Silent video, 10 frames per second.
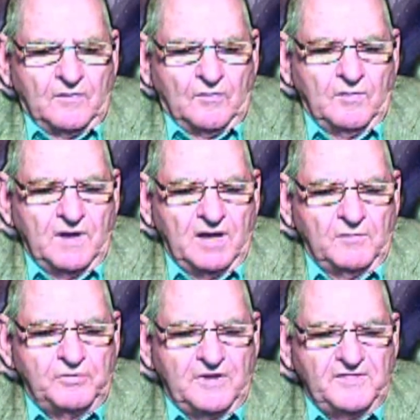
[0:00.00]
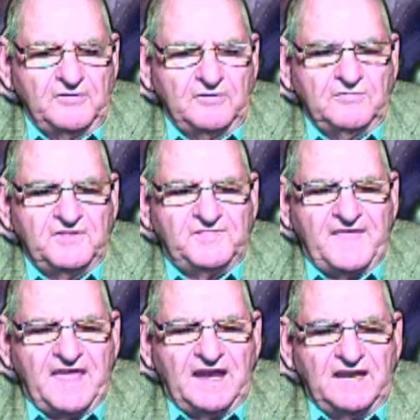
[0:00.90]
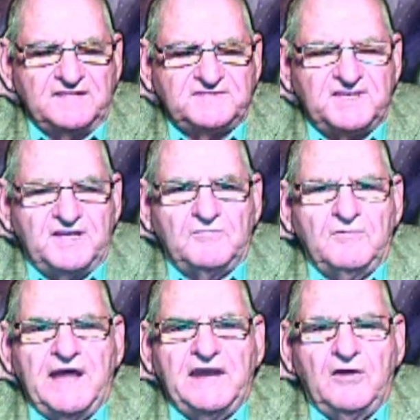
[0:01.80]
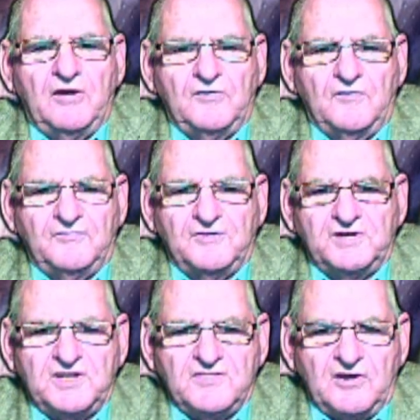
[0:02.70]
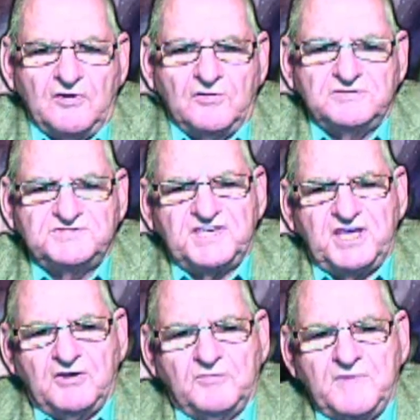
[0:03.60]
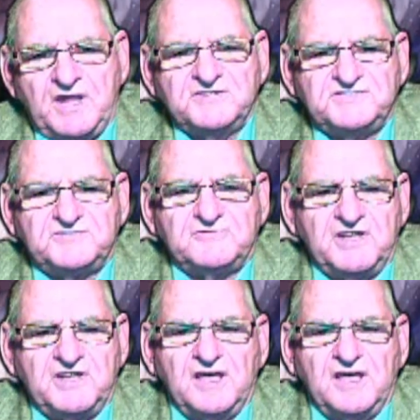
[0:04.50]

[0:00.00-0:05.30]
Well, brethren, with that, let's get right on over into the Lord's Care Ministry,